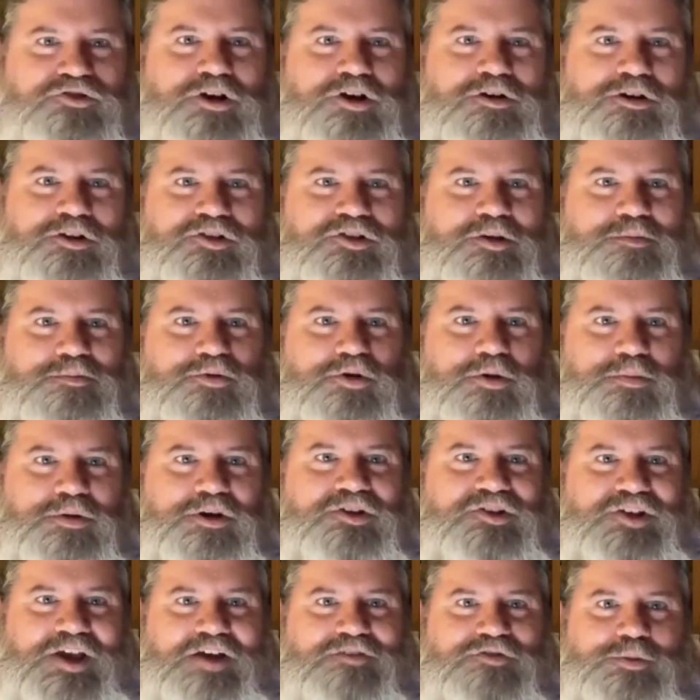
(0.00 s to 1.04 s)
at some point,
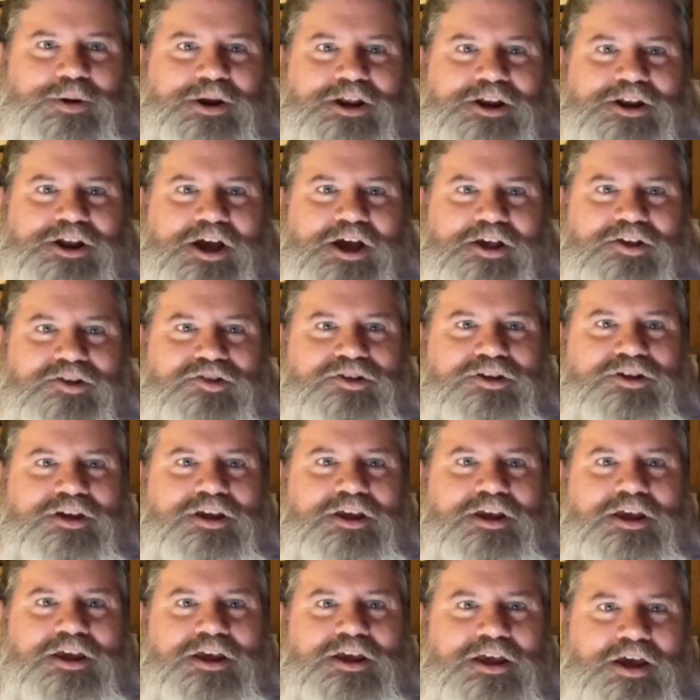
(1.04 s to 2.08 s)
because everybody does.
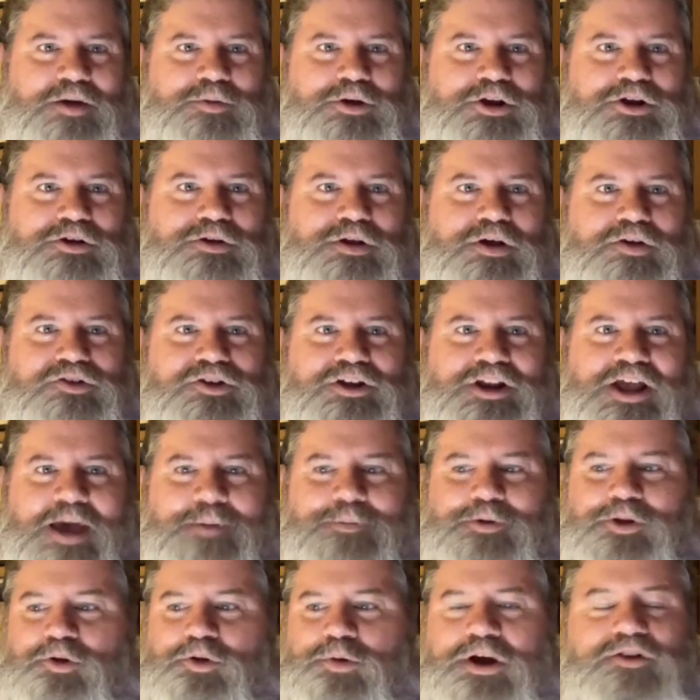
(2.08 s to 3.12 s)
And we knew that was going to
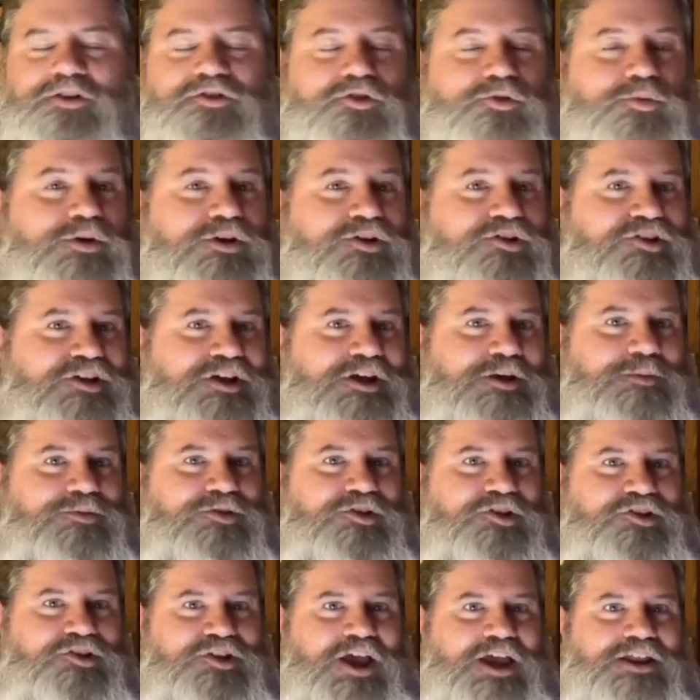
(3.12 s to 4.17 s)
happen. The Rangers want to see him
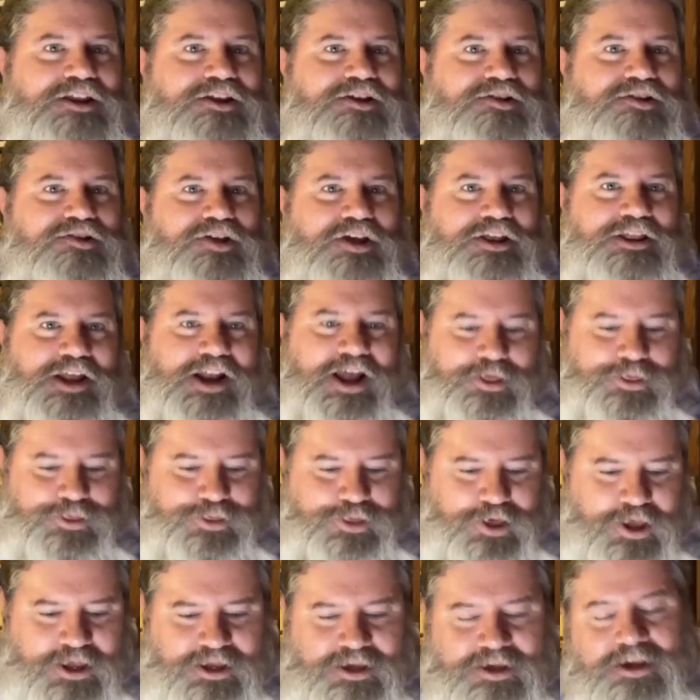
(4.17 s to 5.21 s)
sustain this. And then I
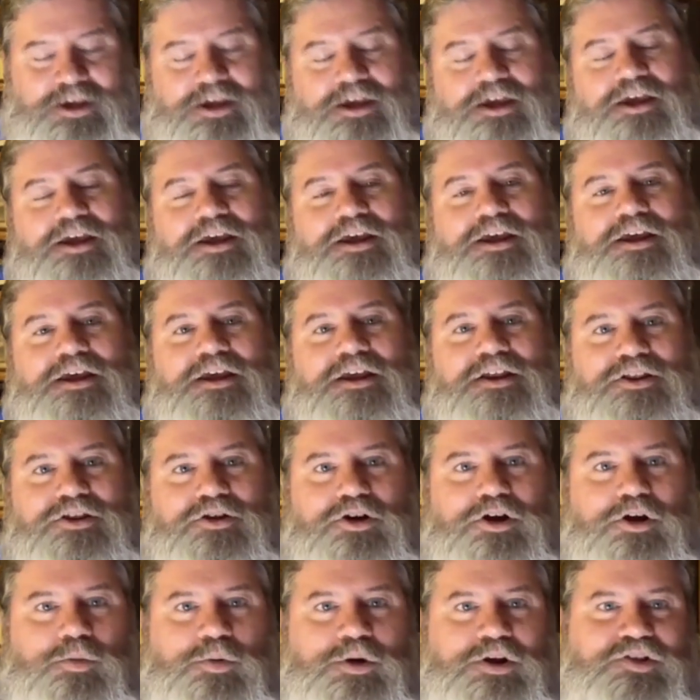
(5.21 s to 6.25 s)
think
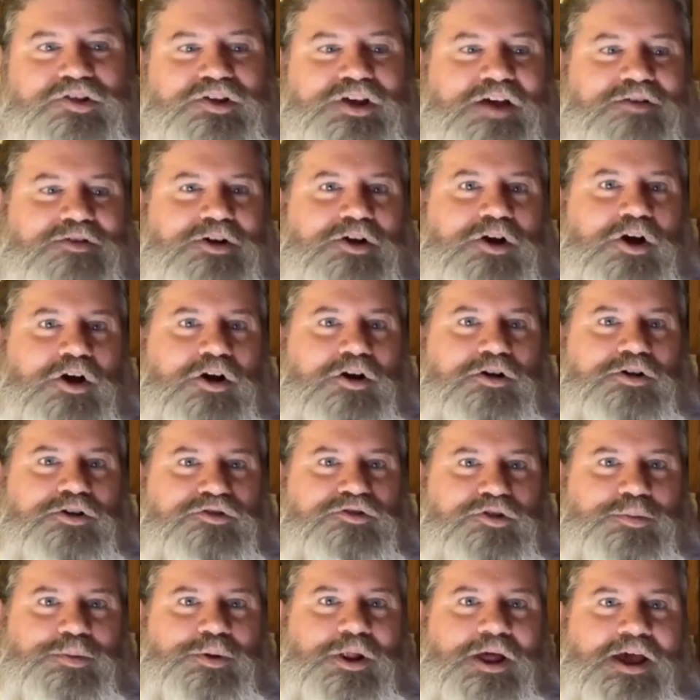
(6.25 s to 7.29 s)
they're going to want to see Evan Carter in
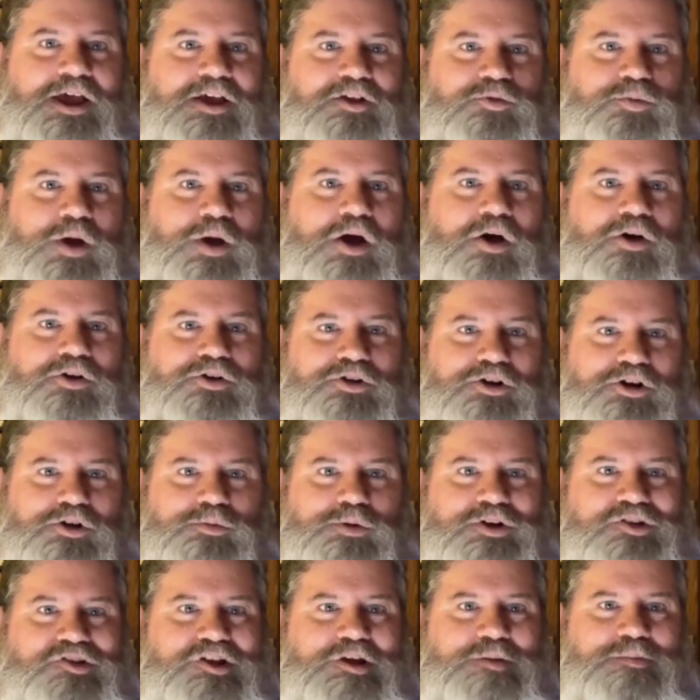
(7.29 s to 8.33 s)
AAA as well. And they're going to
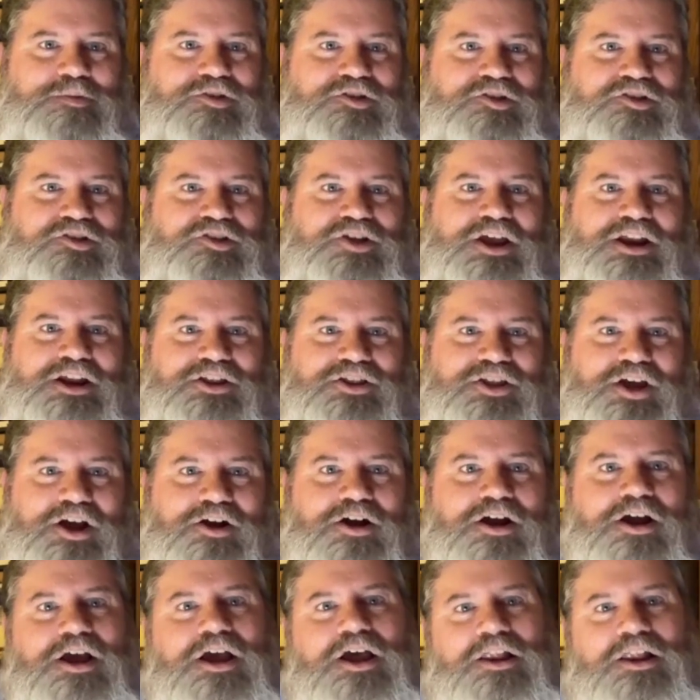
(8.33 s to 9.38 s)
want to see him sustain it
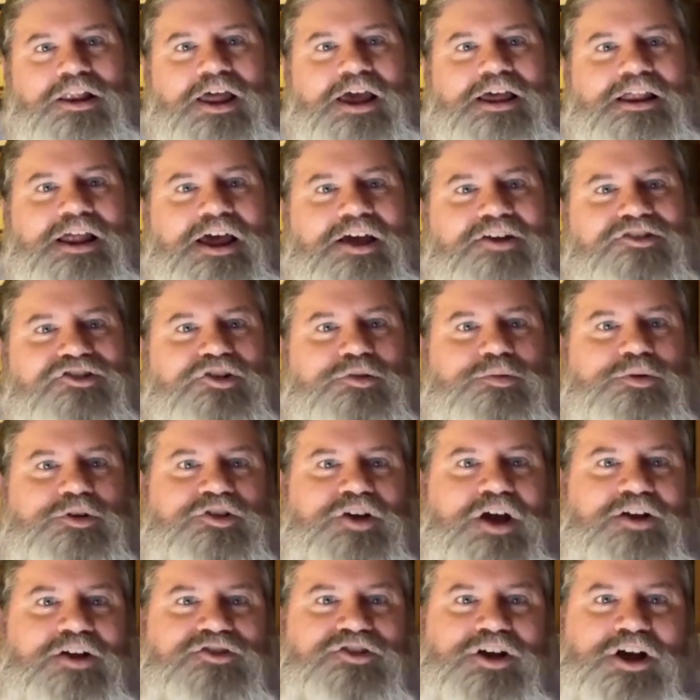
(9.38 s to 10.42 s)
there. Like last year with
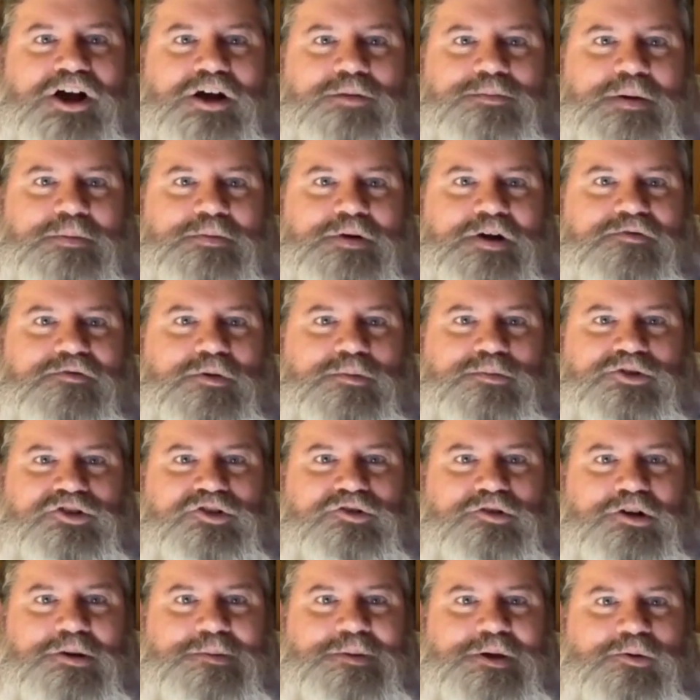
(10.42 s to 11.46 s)
Josh Young. Remember, everyone was
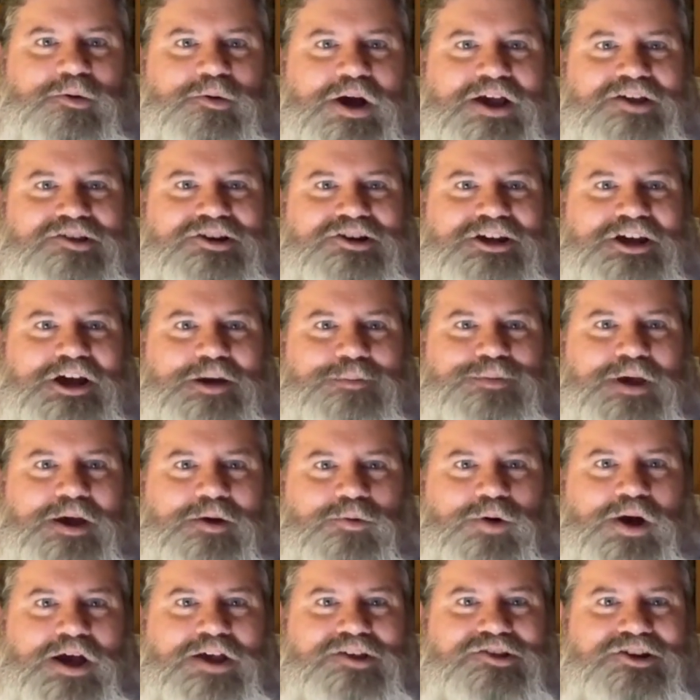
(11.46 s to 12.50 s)
screaming, why isn't he up yet?
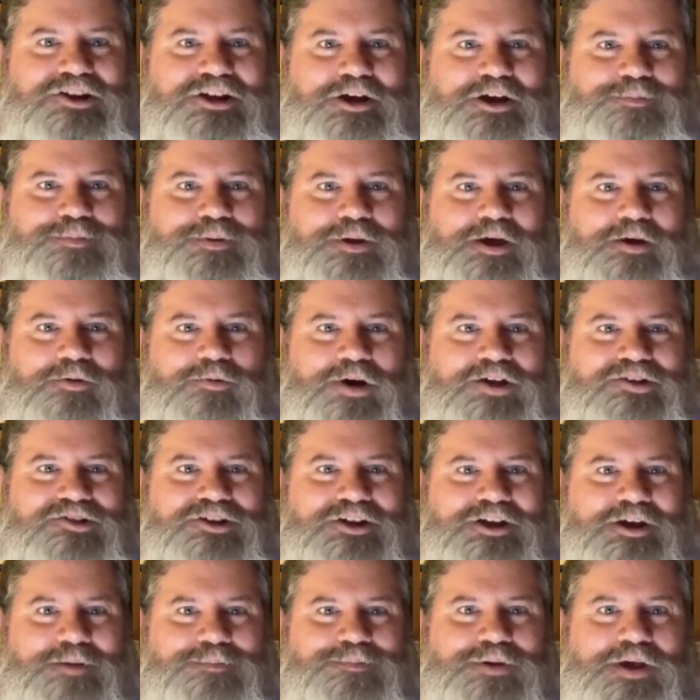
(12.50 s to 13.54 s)
Why isn't he up yet? Why
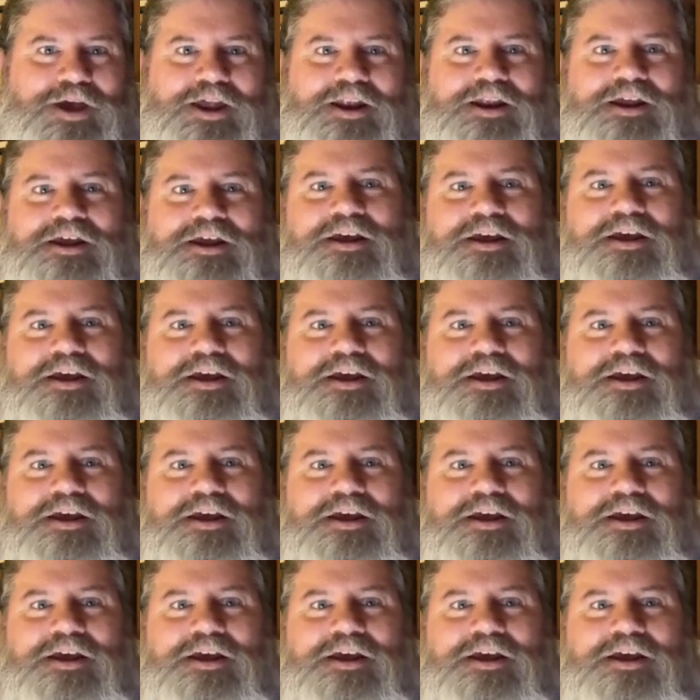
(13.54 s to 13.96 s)
isn't he up yet?